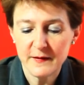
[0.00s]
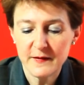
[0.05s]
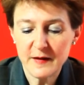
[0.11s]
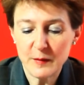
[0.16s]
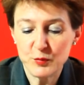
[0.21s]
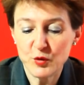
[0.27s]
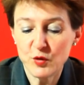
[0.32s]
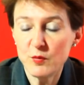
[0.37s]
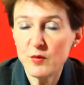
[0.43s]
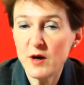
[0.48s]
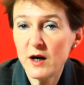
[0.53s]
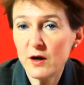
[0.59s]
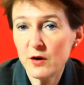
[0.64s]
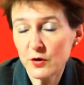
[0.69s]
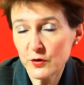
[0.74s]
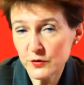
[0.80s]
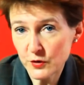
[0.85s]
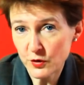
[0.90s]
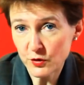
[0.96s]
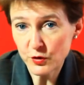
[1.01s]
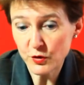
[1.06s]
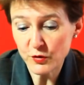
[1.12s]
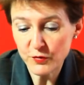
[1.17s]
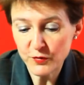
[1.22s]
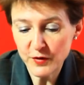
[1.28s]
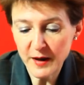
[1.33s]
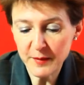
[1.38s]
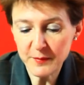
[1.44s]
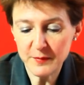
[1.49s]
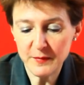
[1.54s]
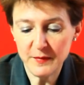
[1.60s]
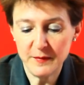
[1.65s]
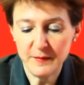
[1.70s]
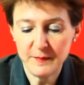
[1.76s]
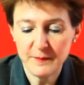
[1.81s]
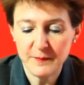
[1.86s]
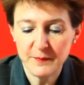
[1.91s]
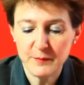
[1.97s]
For me, as
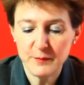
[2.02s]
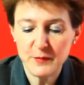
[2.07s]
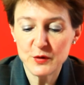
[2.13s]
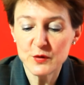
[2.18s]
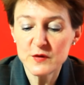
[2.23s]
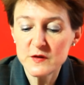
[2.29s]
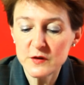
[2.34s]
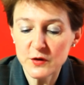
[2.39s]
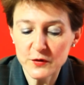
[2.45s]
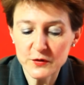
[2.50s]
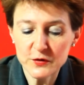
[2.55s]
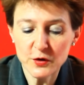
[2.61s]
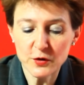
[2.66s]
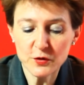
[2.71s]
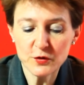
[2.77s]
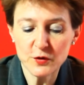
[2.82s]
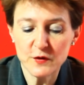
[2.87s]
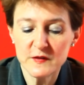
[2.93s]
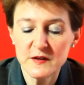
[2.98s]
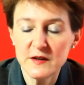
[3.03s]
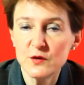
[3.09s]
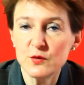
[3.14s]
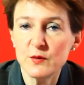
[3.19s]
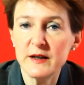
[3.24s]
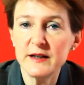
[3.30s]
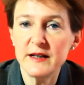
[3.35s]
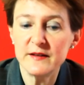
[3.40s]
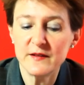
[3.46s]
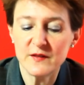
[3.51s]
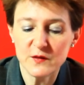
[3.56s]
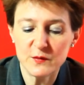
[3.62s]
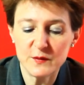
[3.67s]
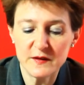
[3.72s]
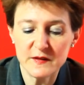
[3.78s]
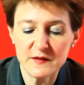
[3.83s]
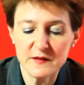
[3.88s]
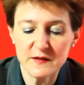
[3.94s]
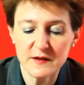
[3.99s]
a woman, and also
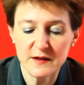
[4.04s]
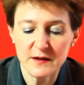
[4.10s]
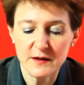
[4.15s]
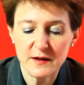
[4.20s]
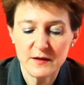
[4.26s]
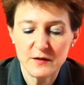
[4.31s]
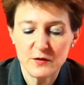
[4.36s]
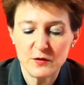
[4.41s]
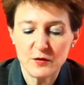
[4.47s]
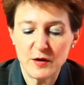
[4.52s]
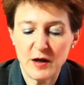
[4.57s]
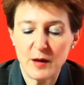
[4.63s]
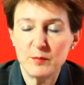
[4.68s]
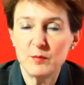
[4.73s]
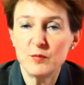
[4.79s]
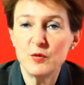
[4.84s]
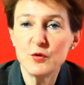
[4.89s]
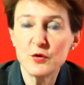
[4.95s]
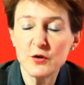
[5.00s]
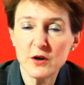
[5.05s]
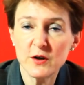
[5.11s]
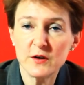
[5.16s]
as a Swiss citizen,